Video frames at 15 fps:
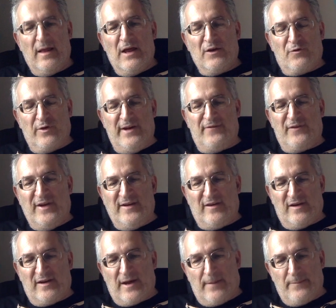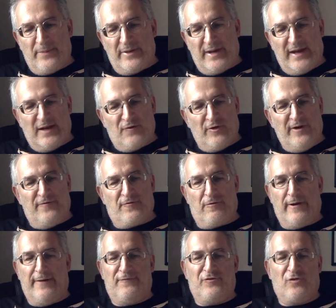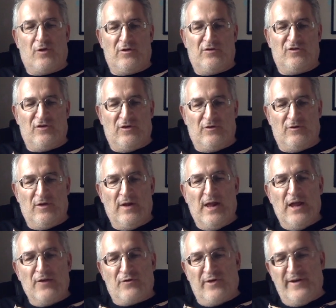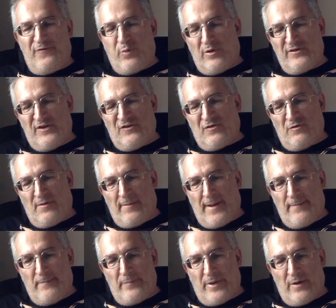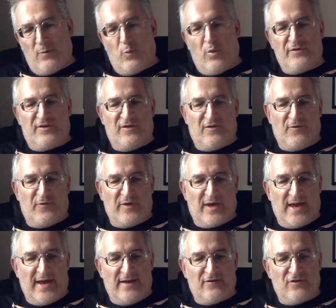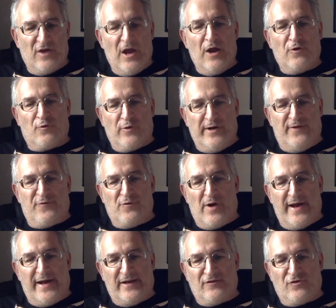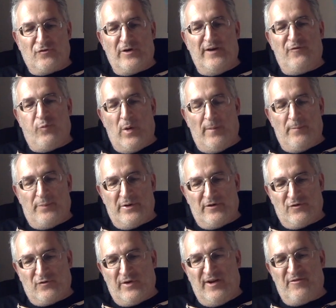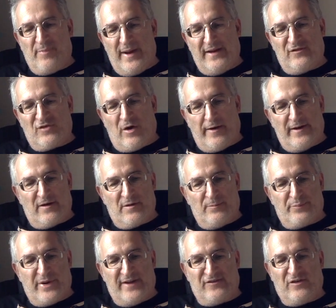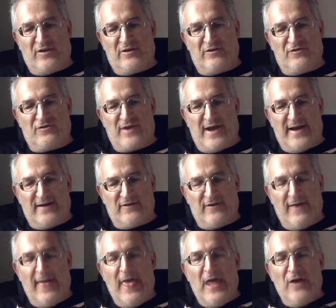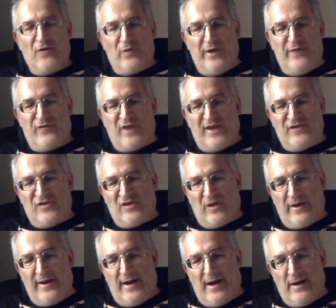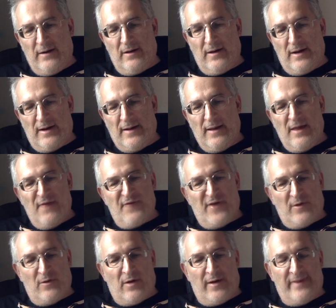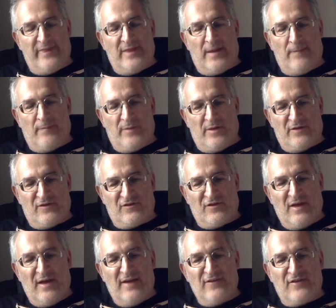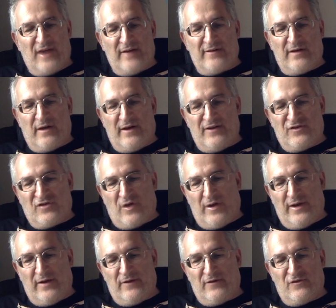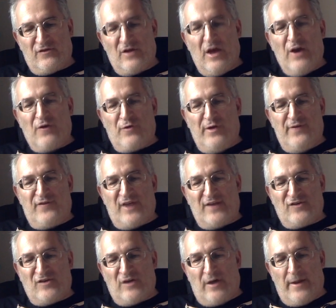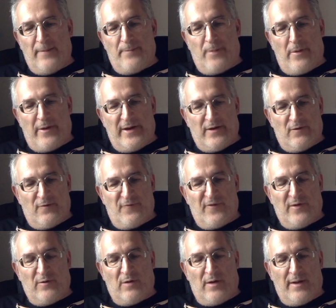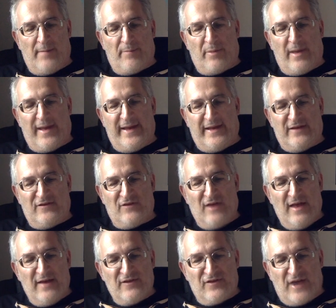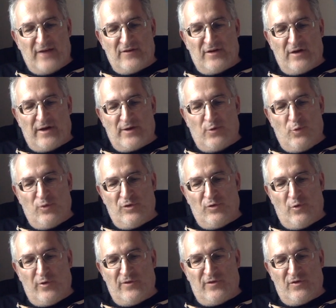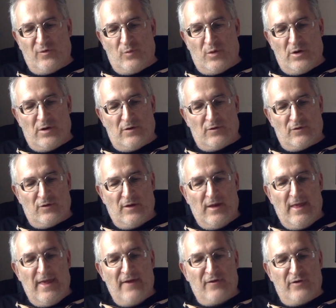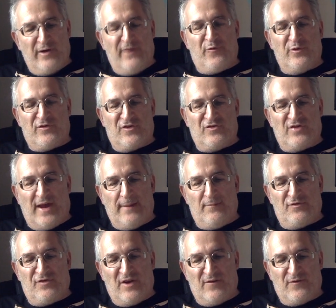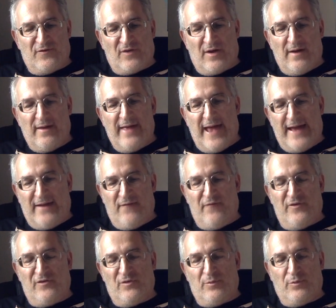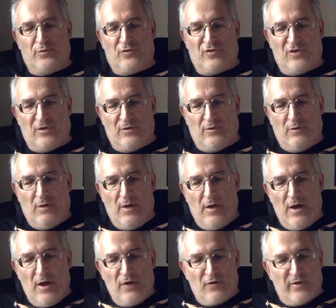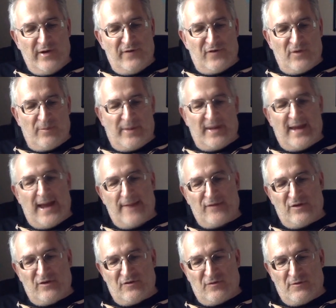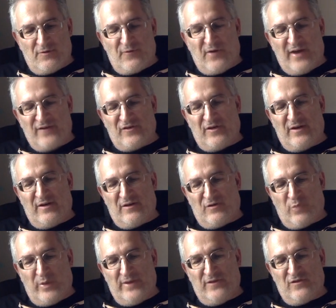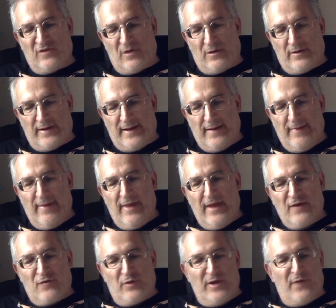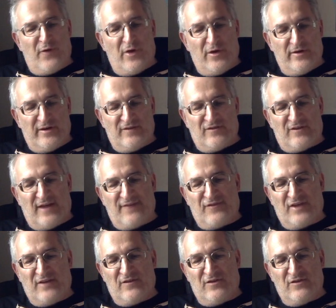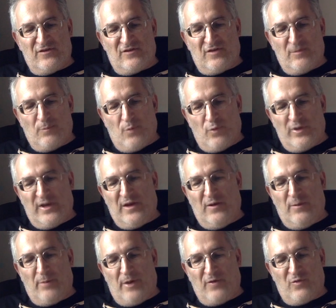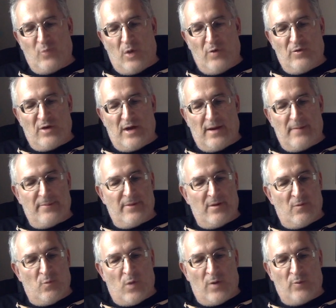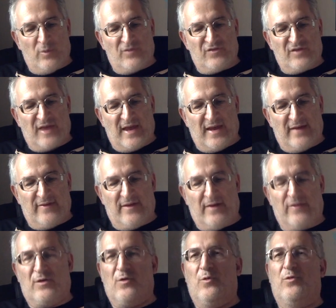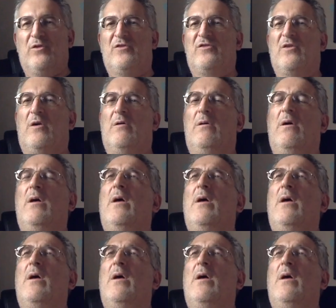Grief needed company, grief craved solitude. Grief wanted to remember, wanted to forget. Grief raged, grief whimpered, grief made time compress and contract. Grief tasted like hunger, felt like numbness, sounded like silence. Grief tasted like bile, felt like blades, sounded like all the noise of the world. Grief was a shapeshifter, and invisible too. Grief could be captured as a reflection in a twin's eye, Grief heard its death sentence the morning you both woke up, and one was singing and the other caught the song.